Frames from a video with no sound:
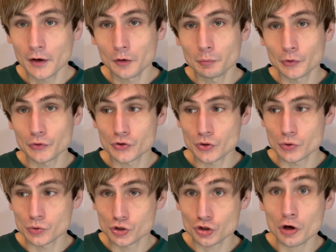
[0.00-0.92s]
but
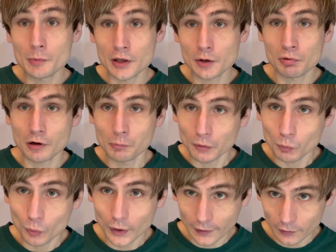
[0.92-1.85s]
to show me the
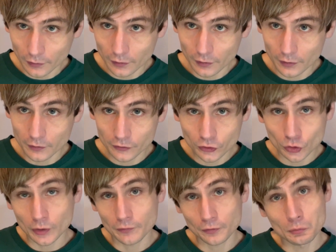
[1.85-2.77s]
problem well and
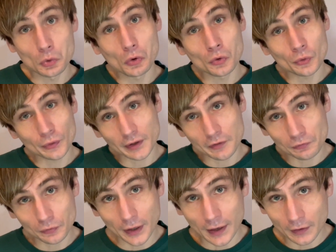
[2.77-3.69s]
show it from all the
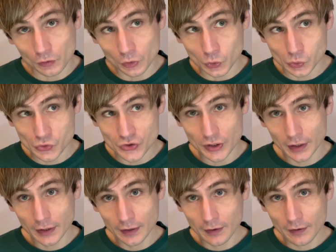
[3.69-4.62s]
different angles
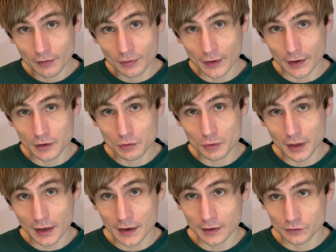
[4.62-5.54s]
that you
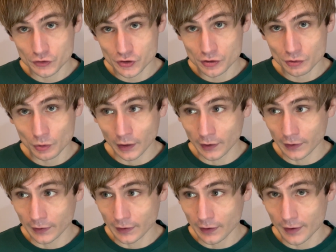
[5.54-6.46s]
can. So
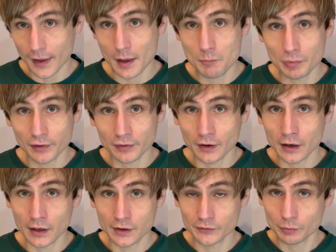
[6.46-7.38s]
I
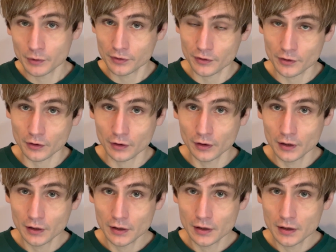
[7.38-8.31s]
empathize with
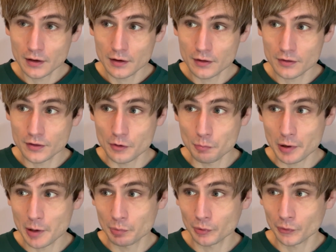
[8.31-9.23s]
the
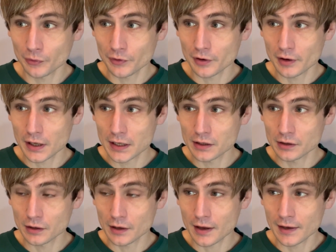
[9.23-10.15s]
people that
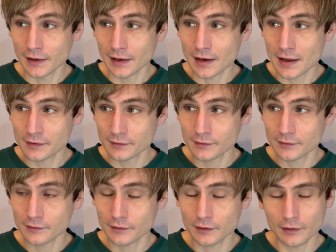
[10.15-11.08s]
in a
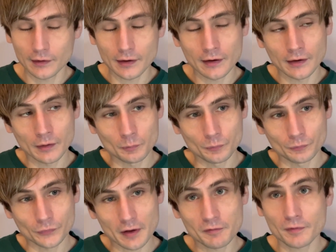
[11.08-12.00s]
less
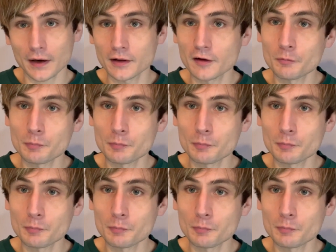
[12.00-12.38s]
effective